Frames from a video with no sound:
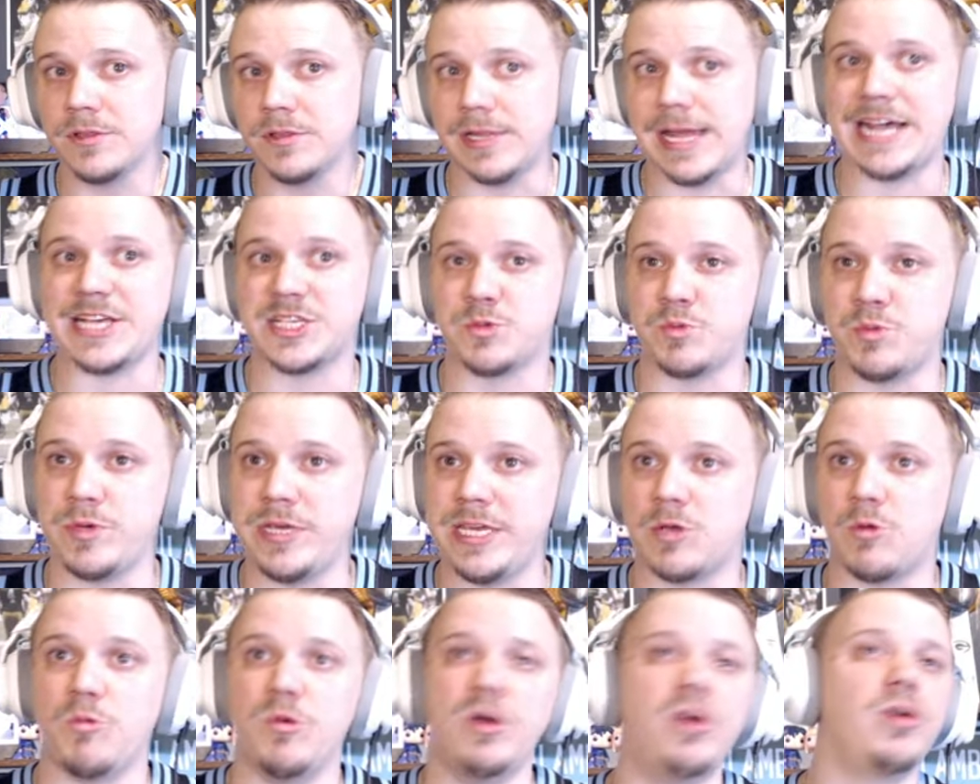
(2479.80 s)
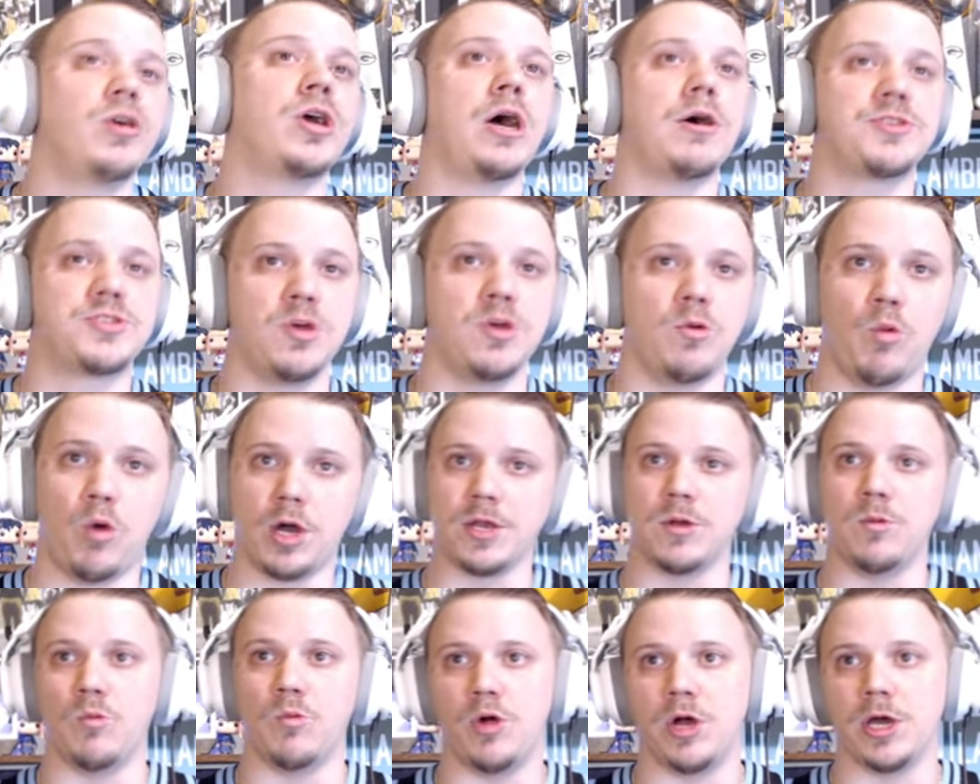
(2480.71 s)
last week. We'll go to
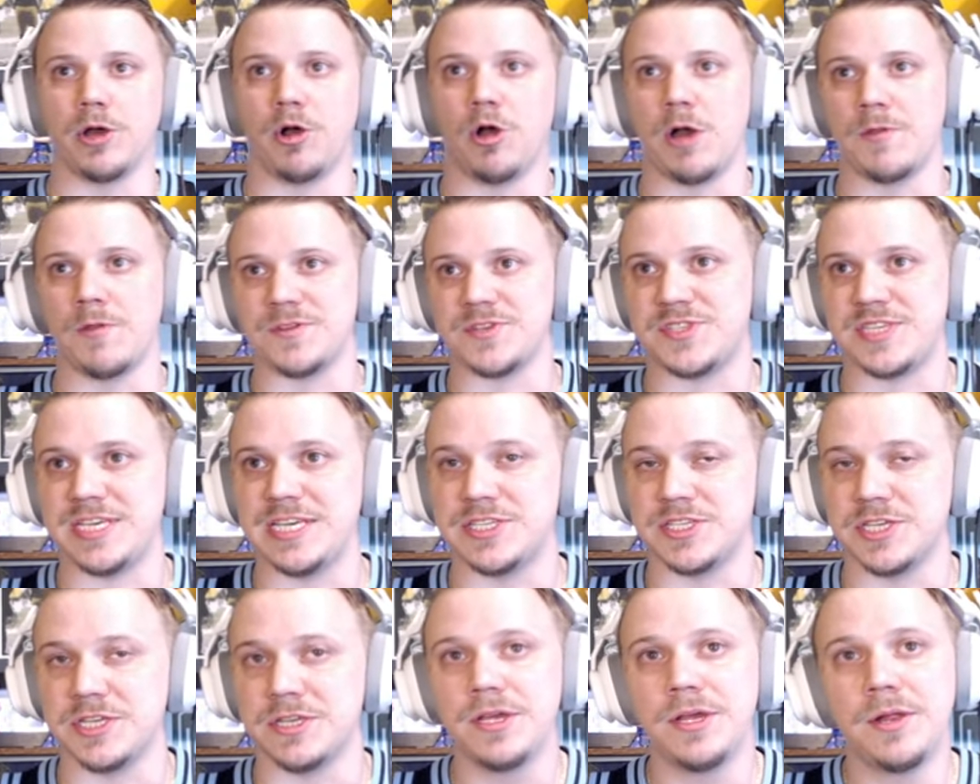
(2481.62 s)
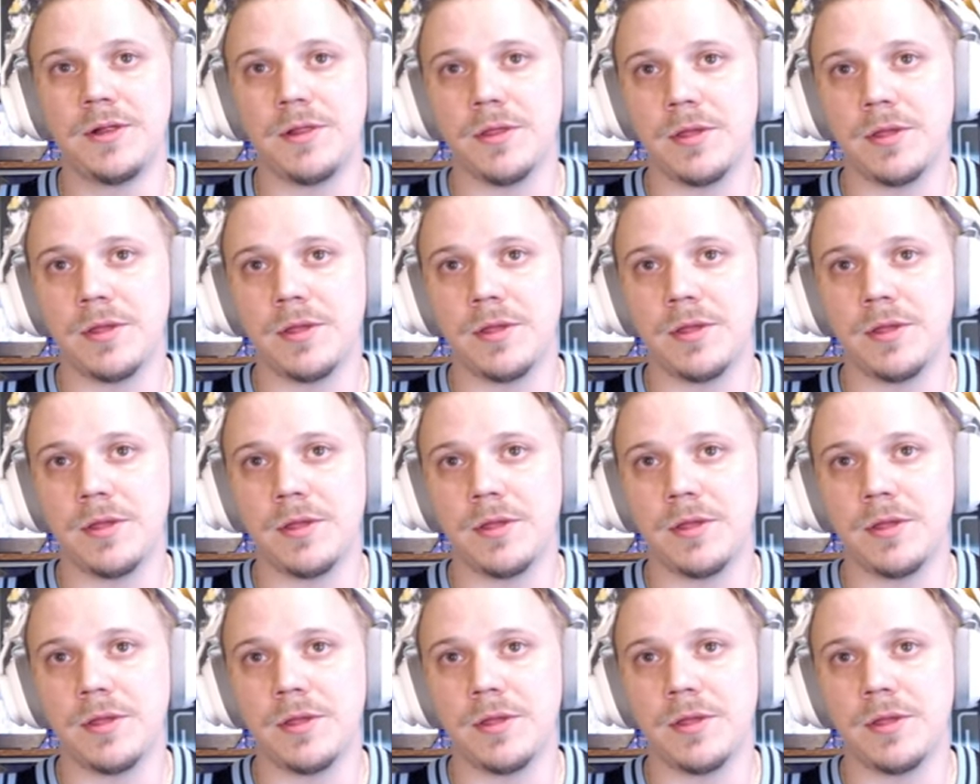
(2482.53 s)
one and one on the season.